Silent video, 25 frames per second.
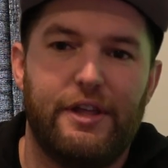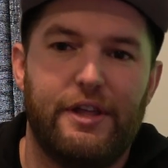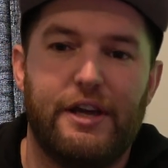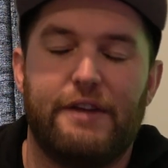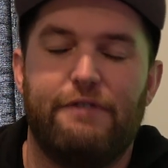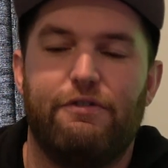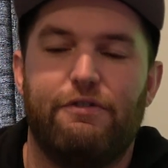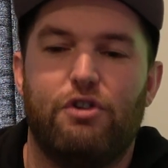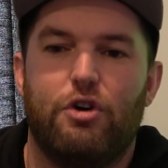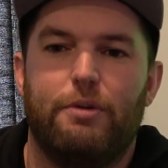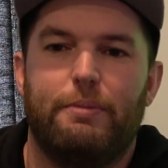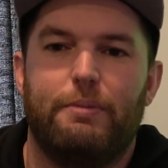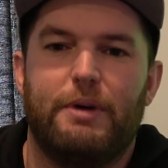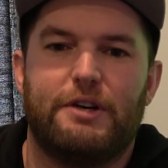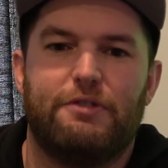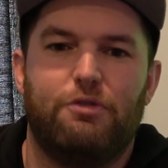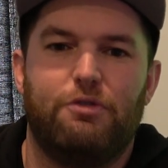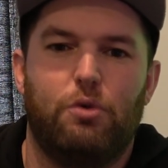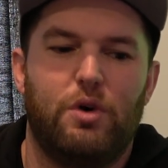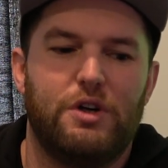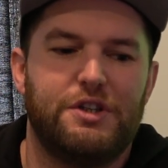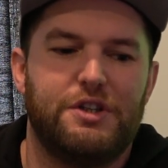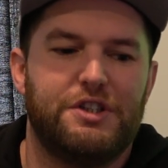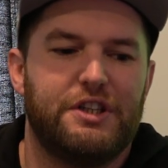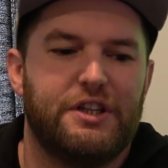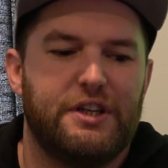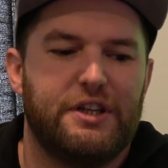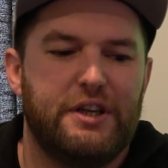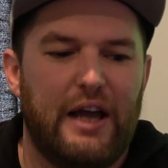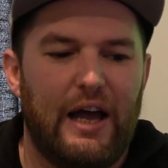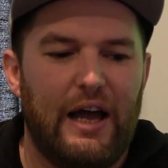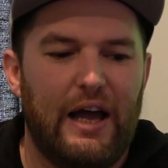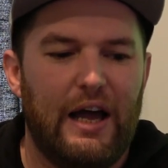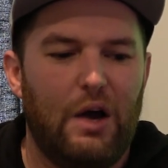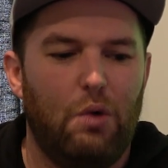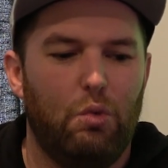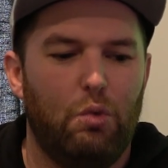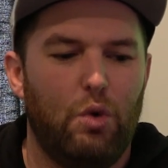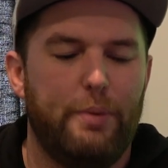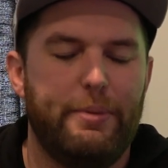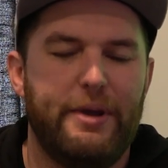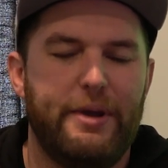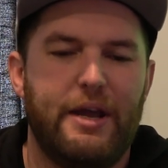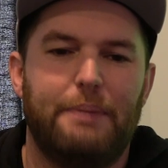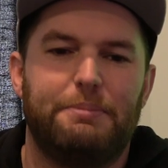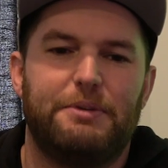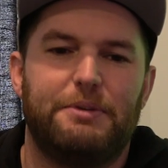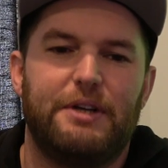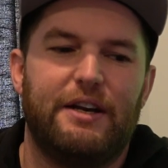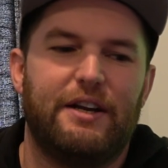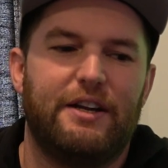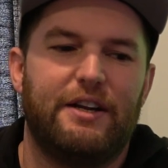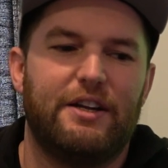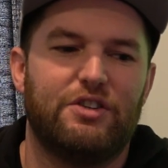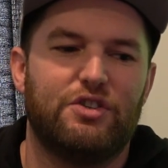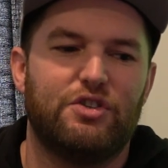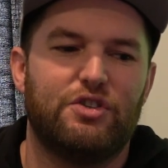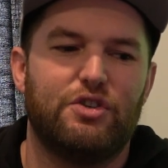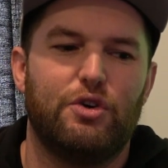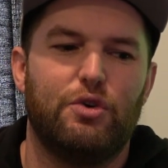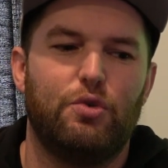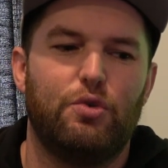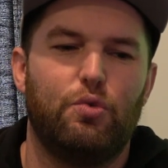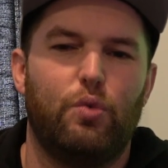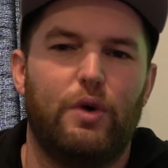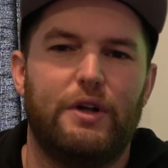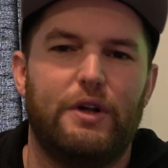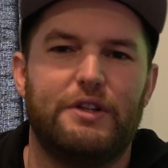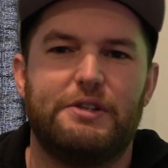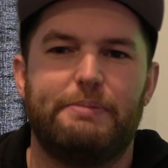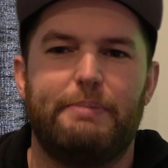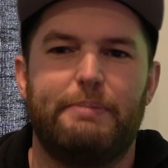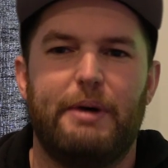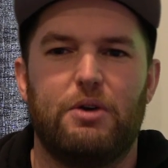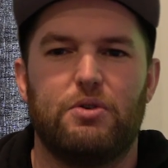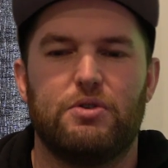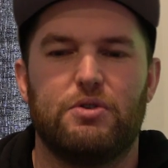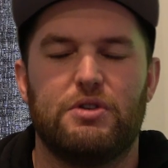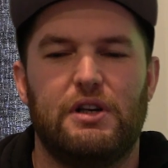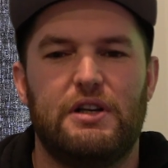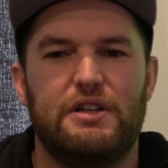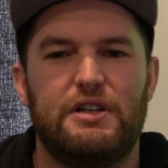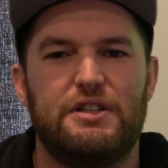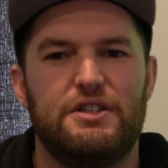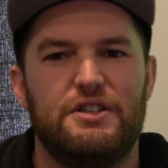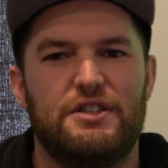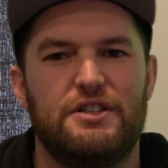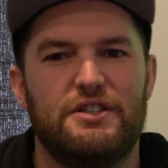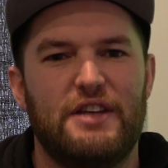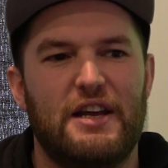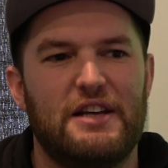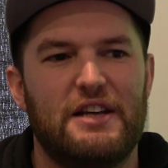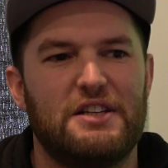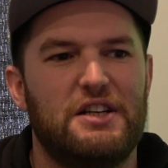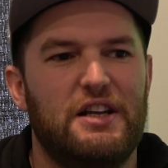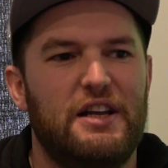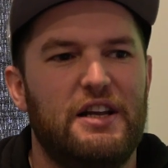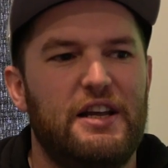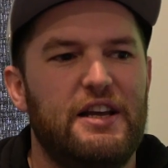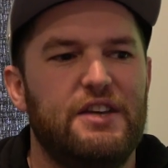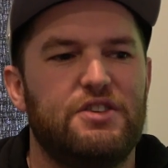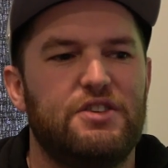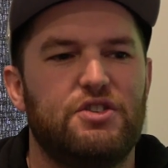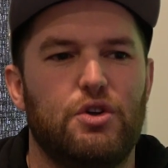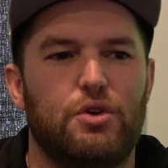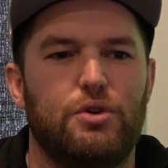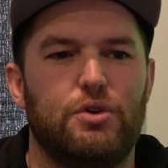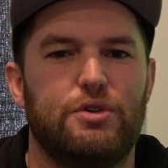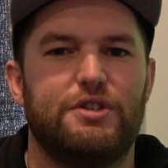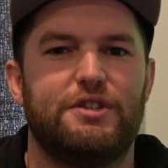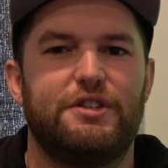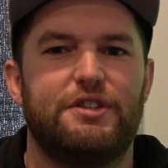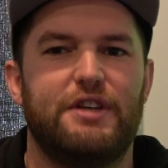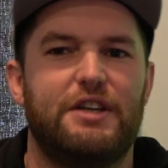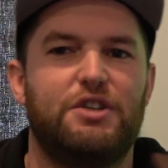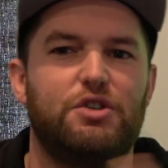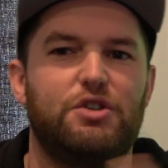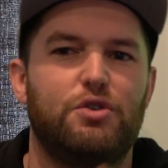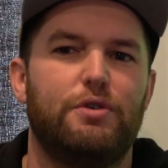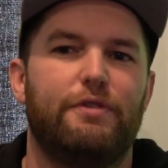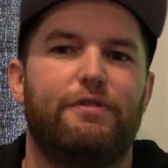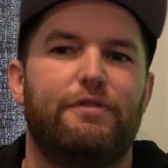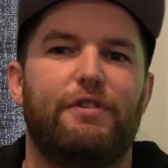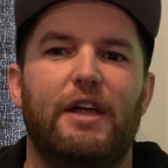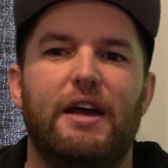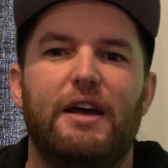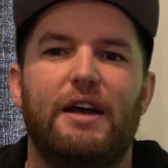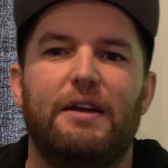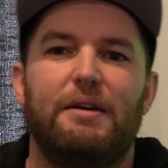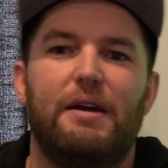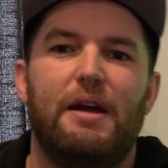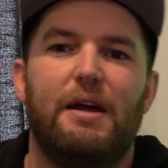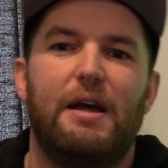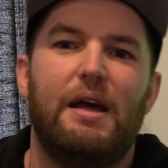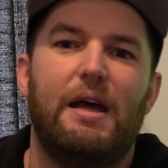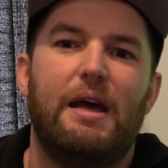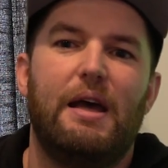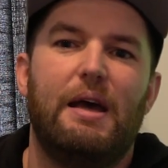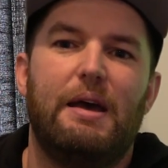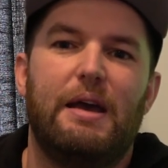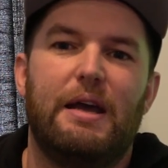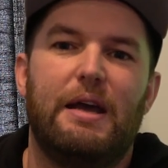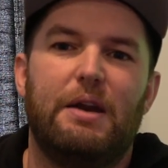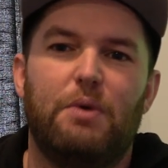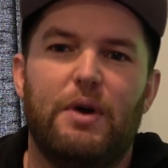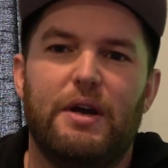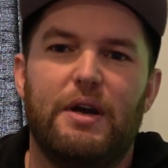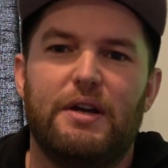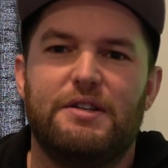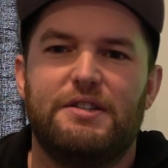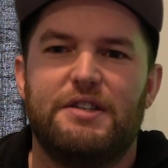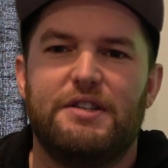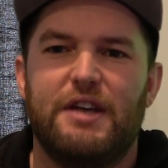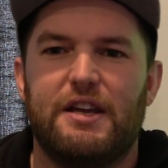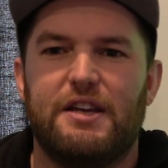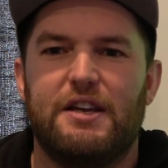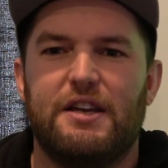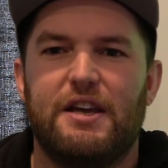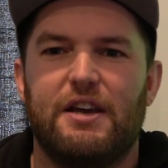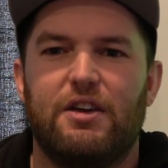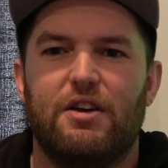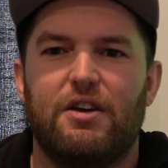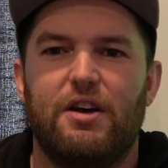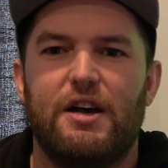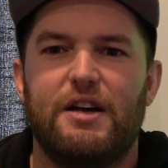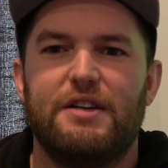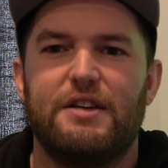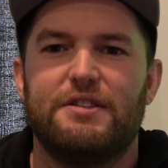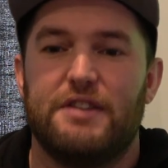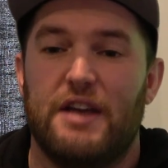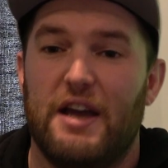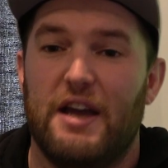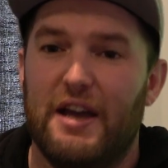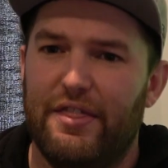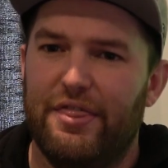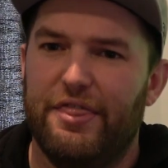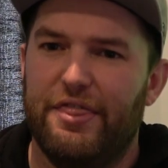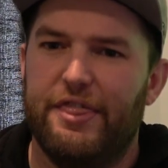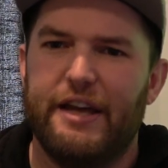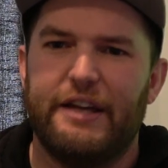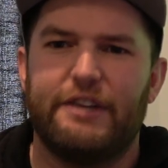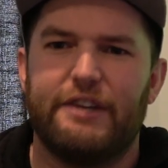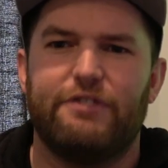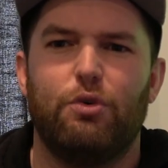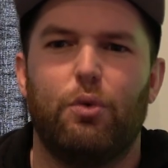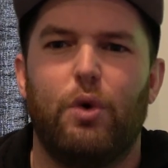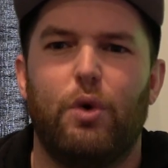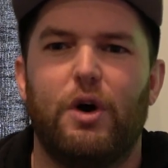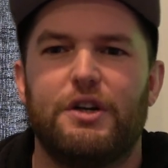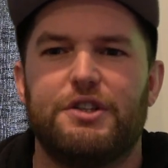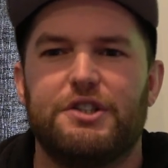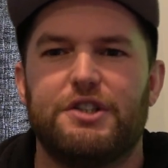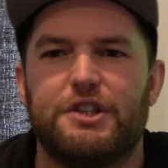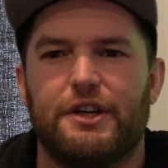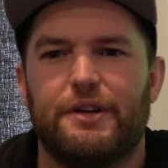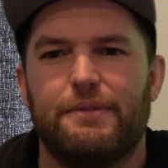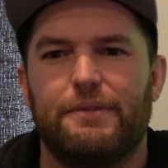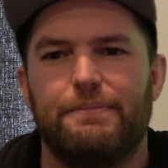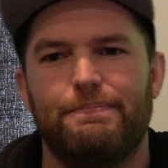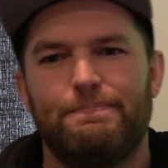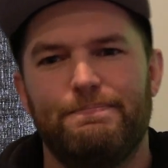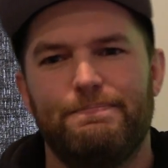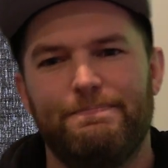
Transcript: Thank you very much for watching. We'll be updating it soon once Battles of Legend is actually here, so stay tuned for that. Anyway, take care guys, and thanks for watching.